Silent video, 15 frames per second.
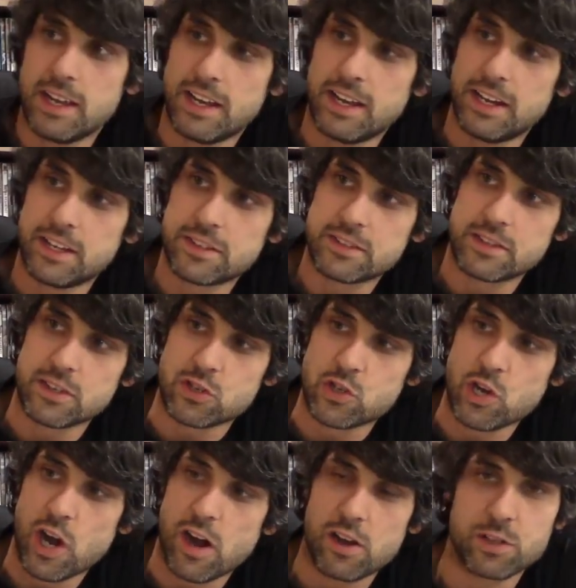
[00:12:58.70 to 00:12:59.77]
It is the
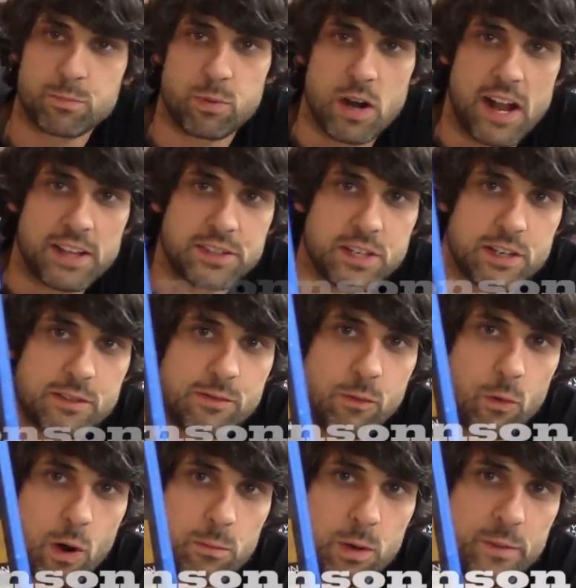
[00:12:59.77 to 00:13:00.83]
Charles Bronson
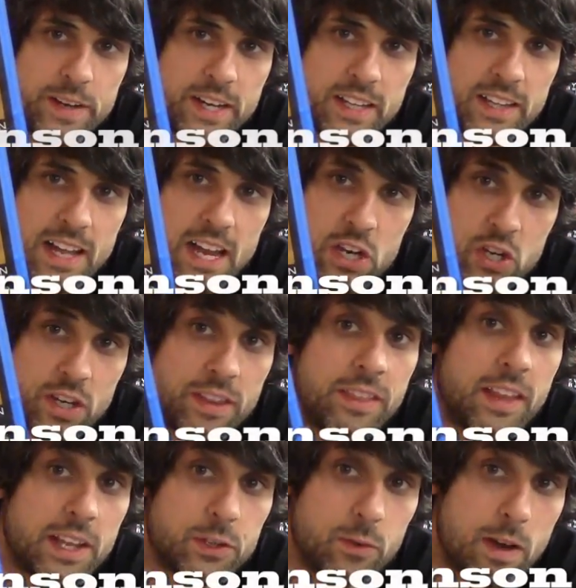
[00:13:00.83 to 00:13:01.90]
four movie collection.
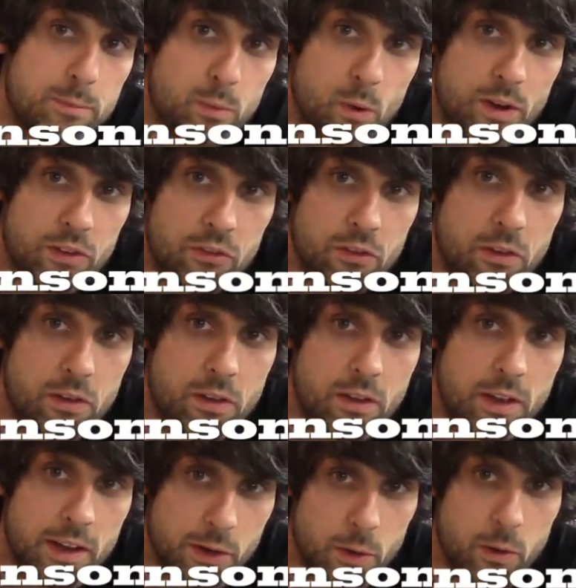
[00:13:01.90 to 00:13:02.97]
That's right, boys
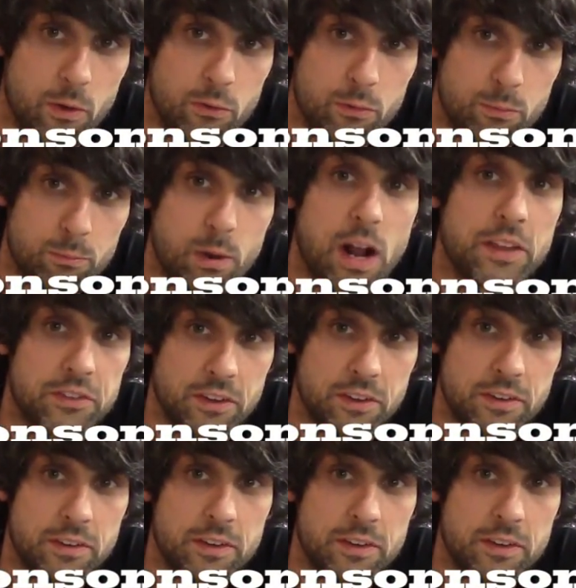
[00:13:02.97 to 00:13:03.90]
and girls. Bronson